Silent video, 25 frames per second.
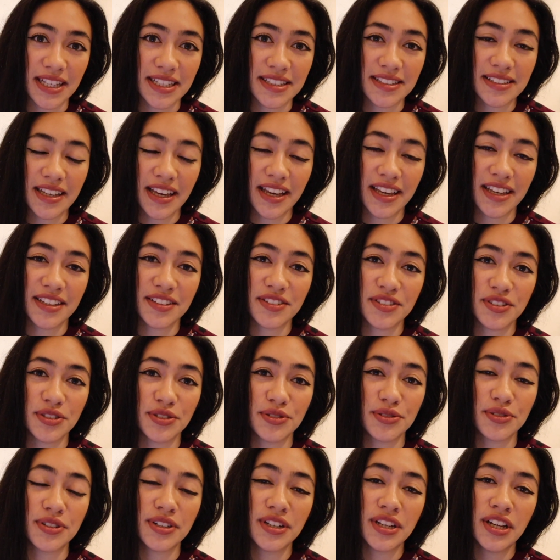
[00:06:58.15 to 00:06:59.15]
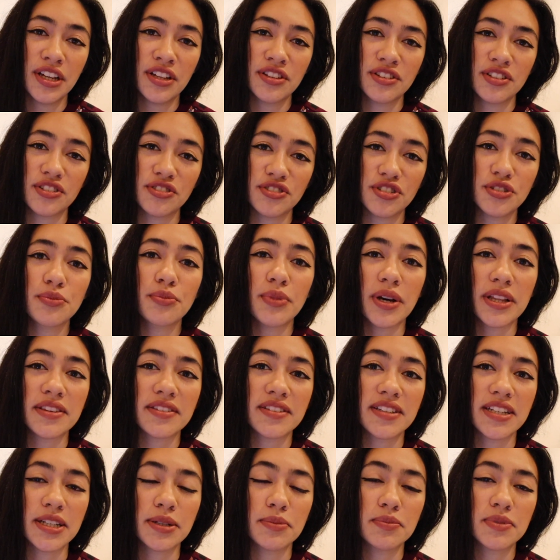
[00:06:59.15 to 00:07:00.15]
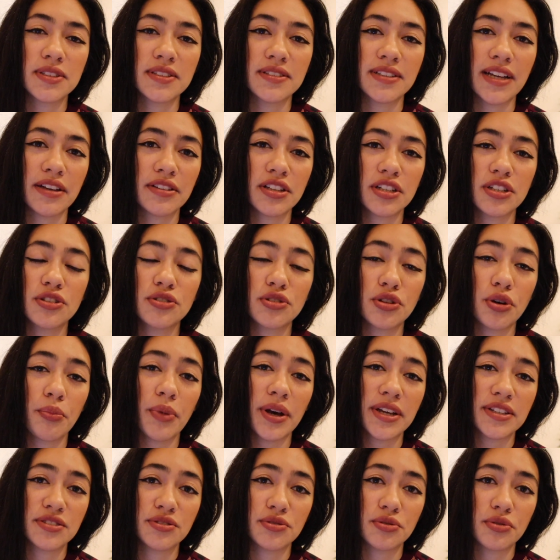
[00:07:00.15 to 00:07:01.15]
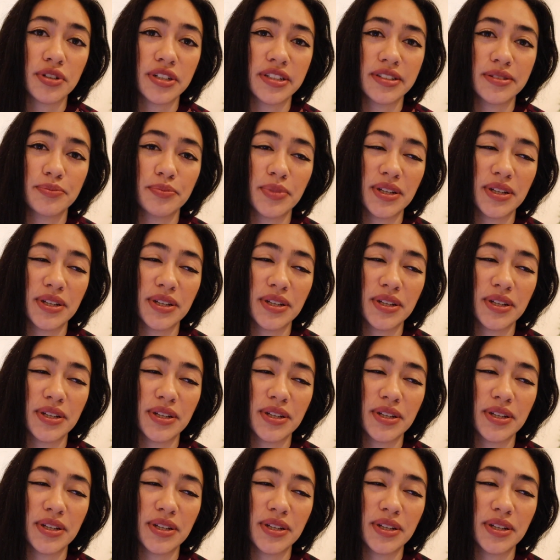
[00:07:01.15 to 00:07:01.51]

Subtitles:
let's get into the 2-month tips now that you know my story.